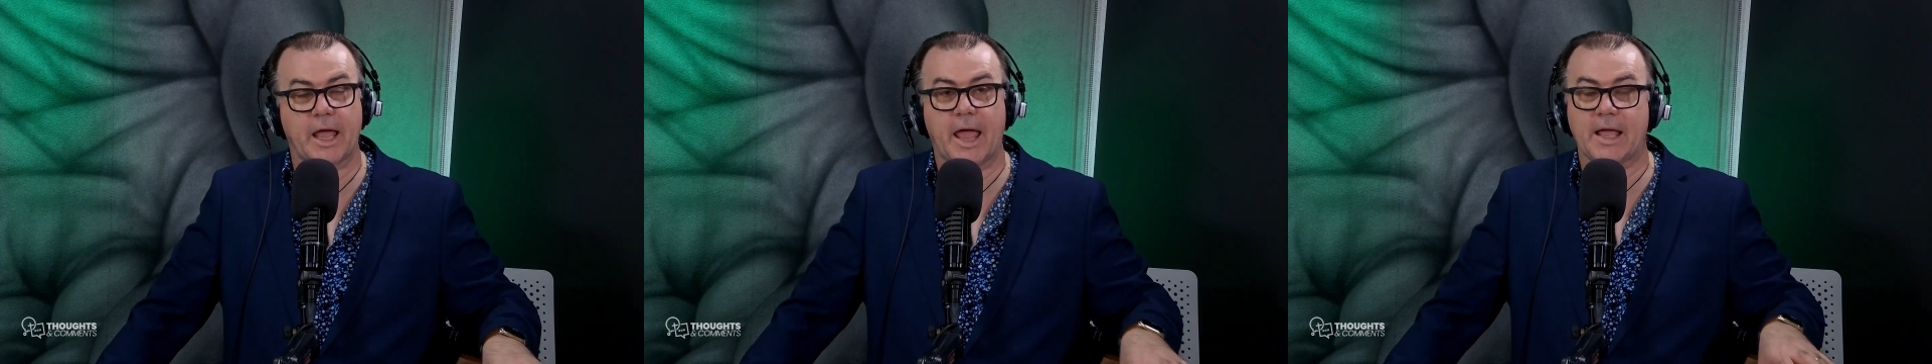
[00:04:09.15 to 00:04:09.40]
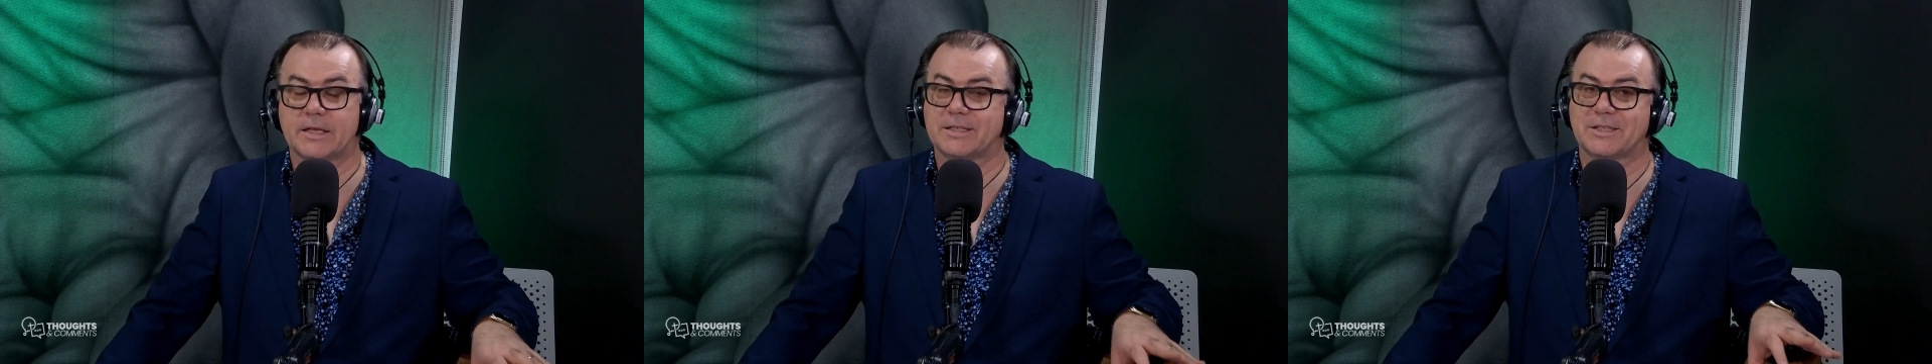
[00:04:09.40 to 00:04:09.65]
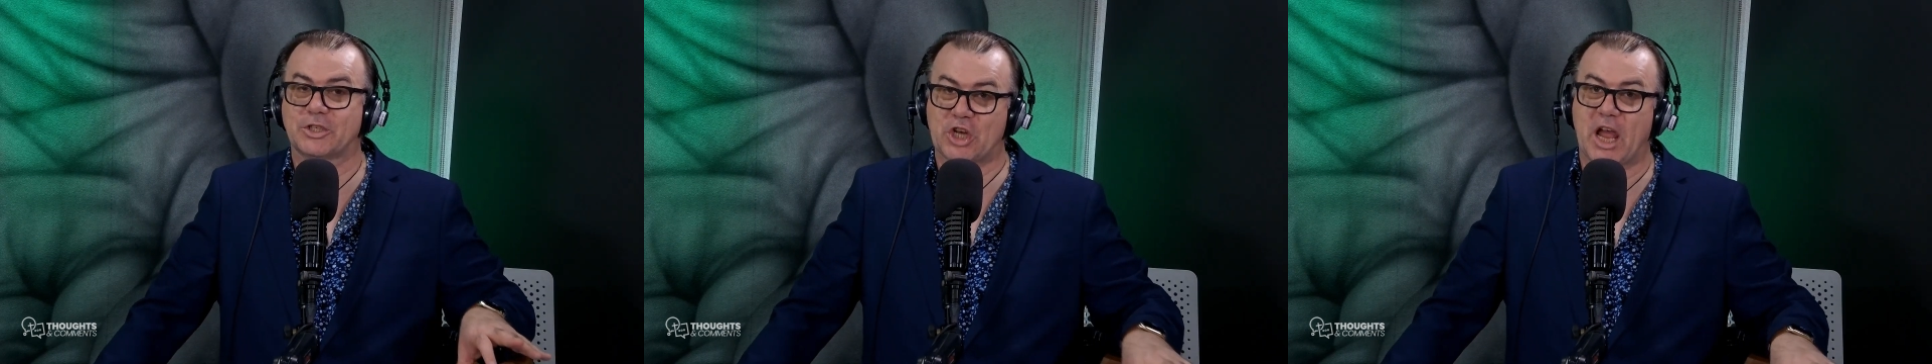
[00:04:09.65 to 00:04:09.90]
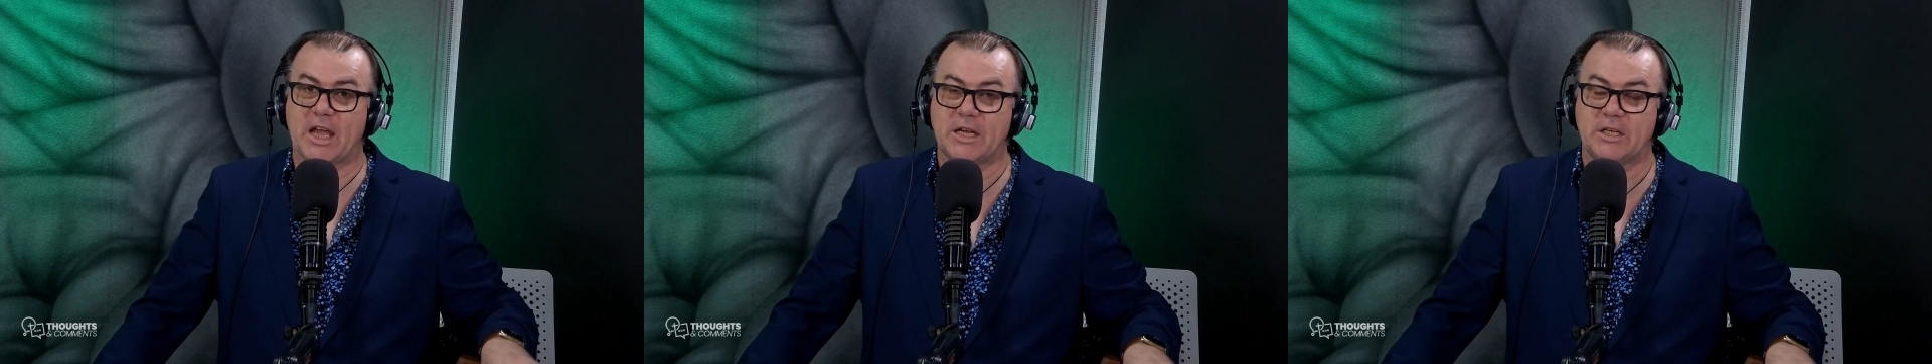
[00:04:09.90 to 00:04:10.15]
has
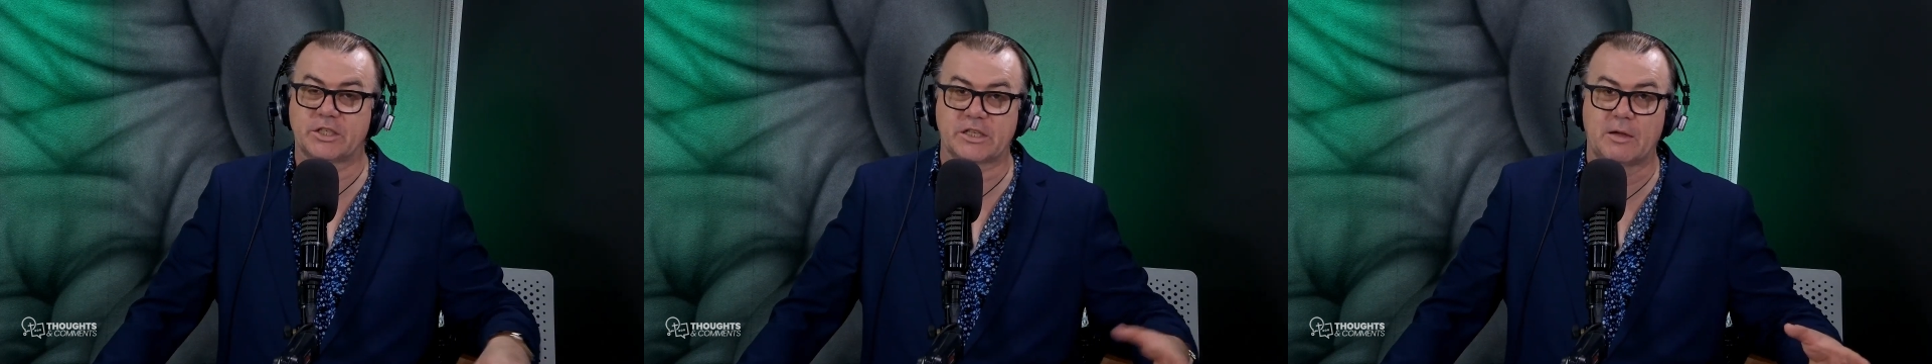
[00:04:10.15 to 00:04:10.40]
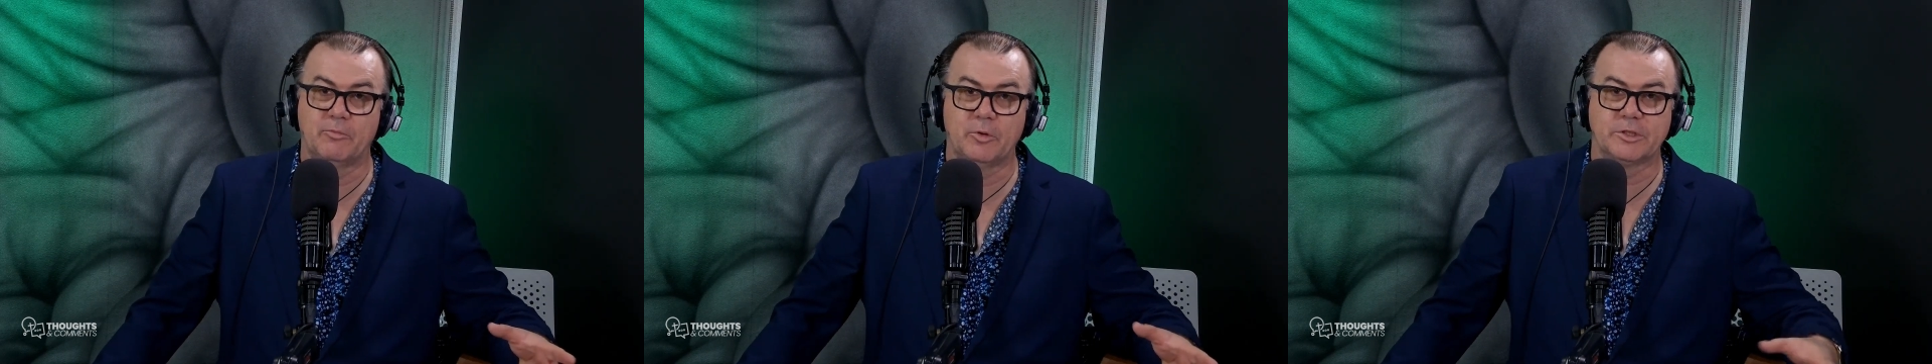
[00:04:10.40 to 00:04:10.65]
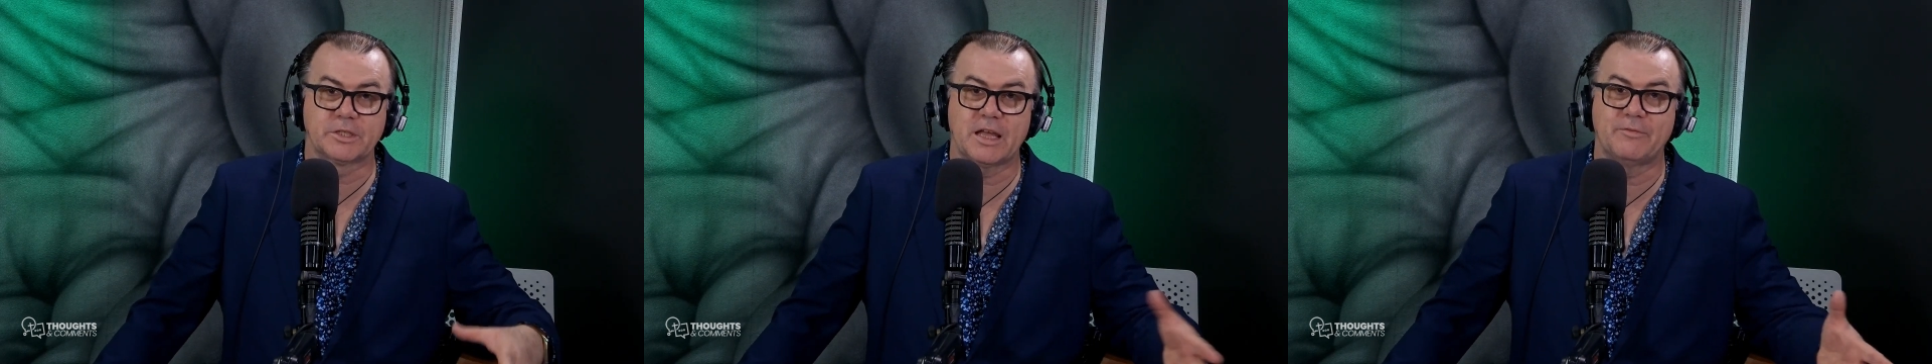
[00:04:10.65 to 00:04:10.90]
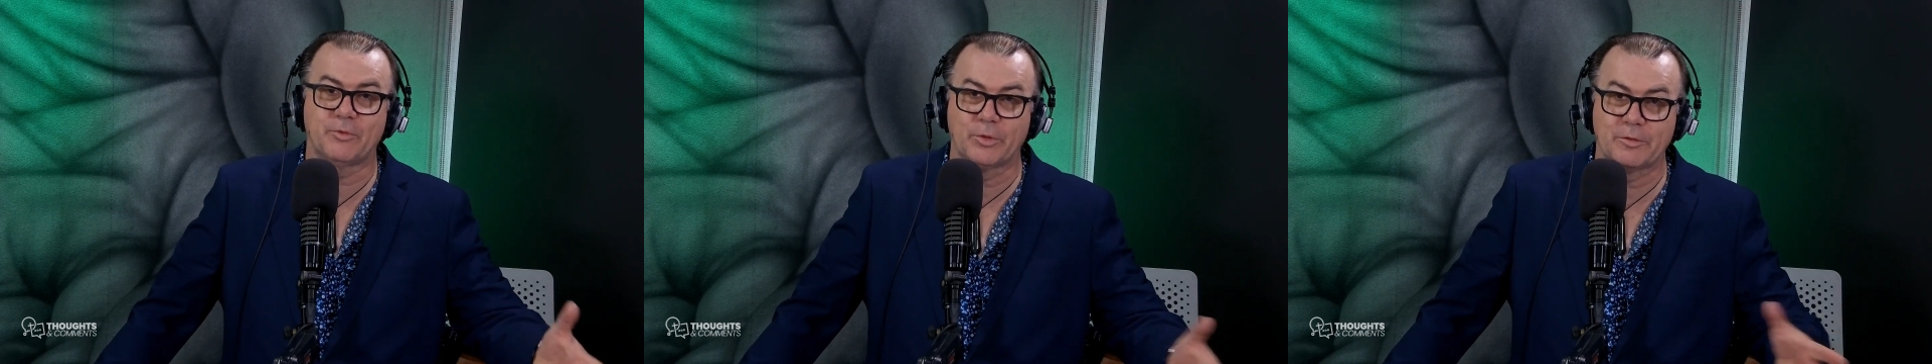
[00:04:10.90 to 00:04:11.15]
changed. Some would
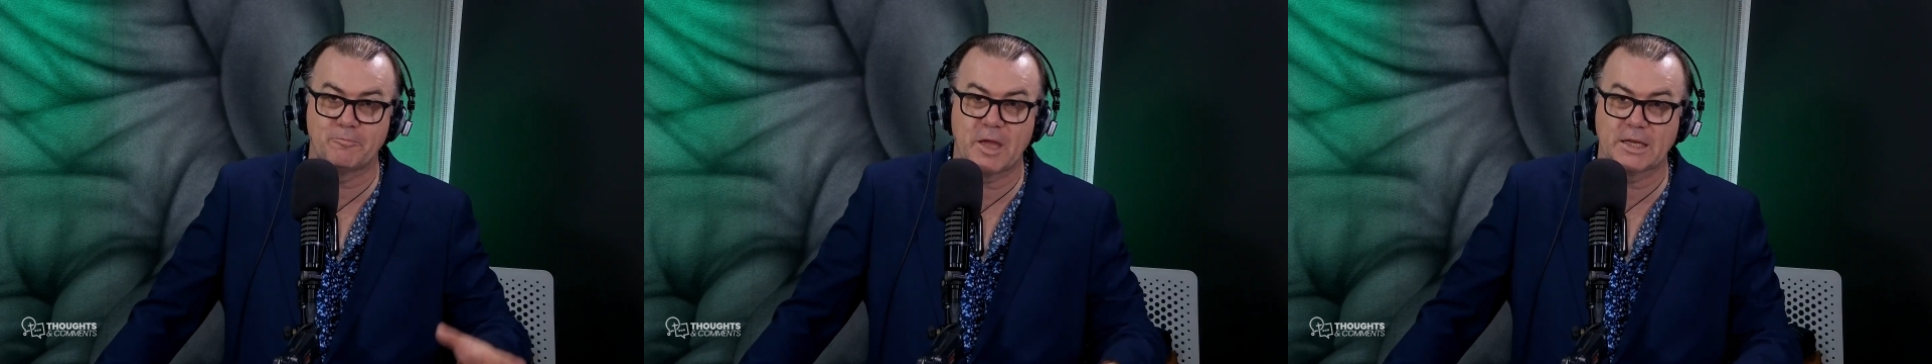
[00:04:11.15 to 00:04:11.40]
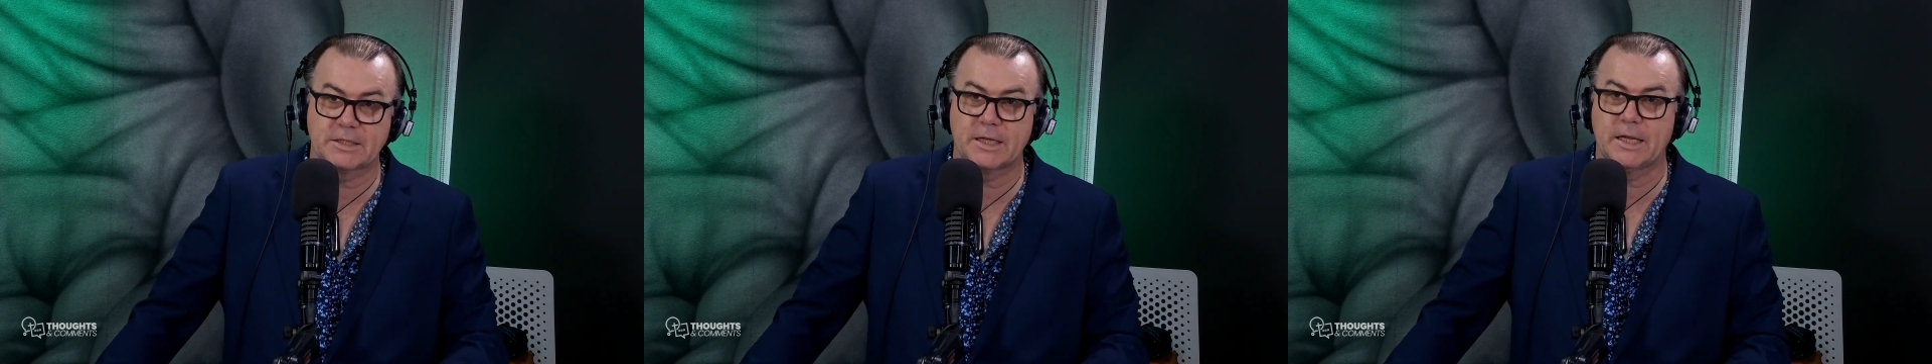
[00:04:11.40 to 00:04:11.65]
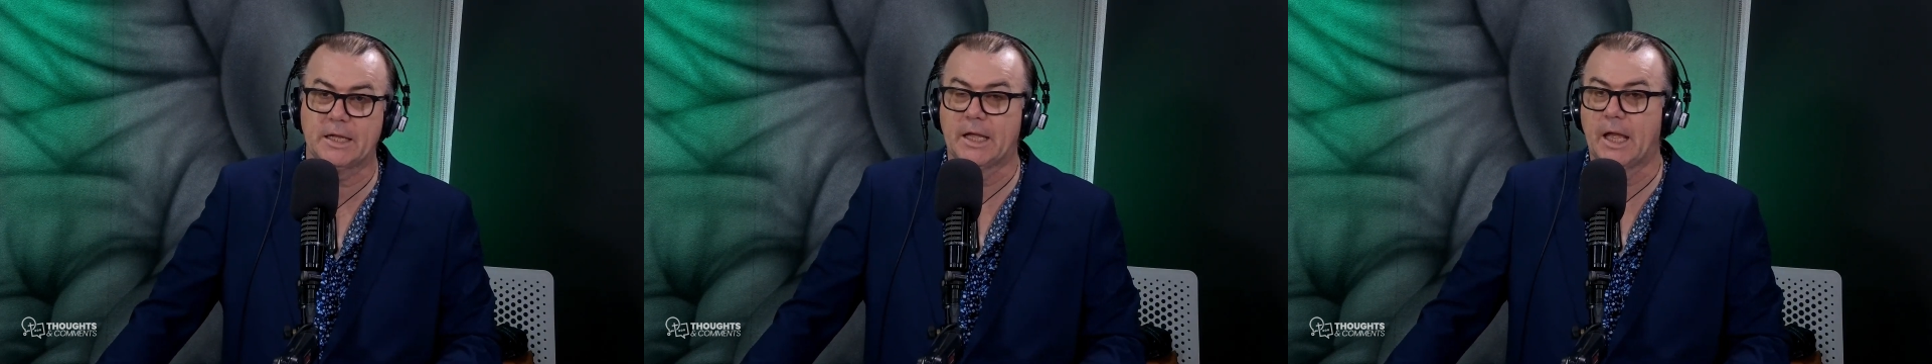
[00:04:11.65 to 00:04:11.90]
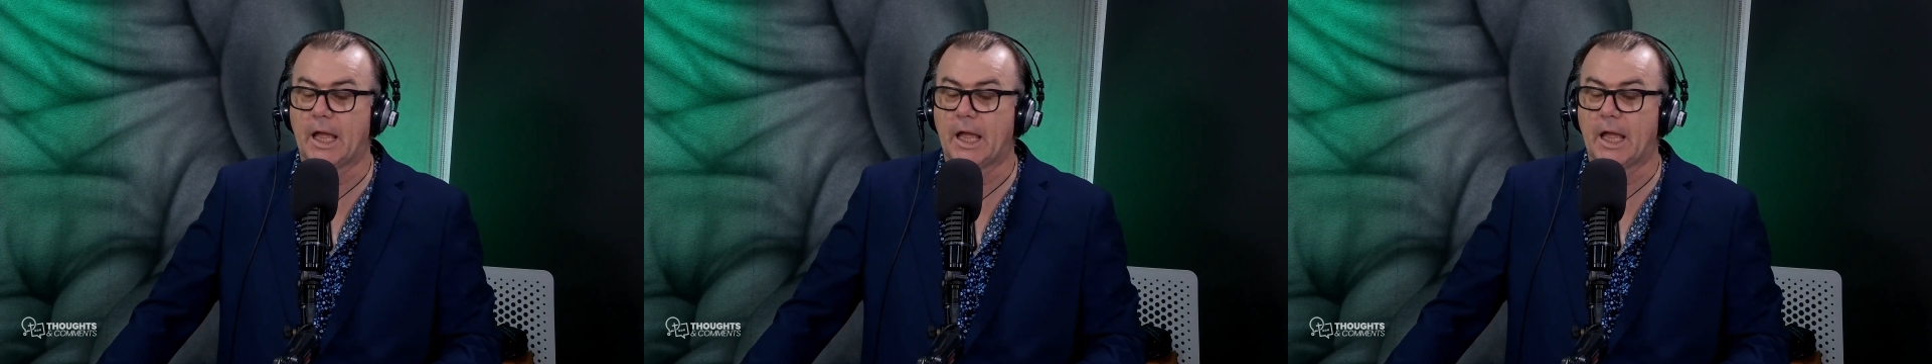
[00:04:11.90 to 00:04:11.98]
say for the better.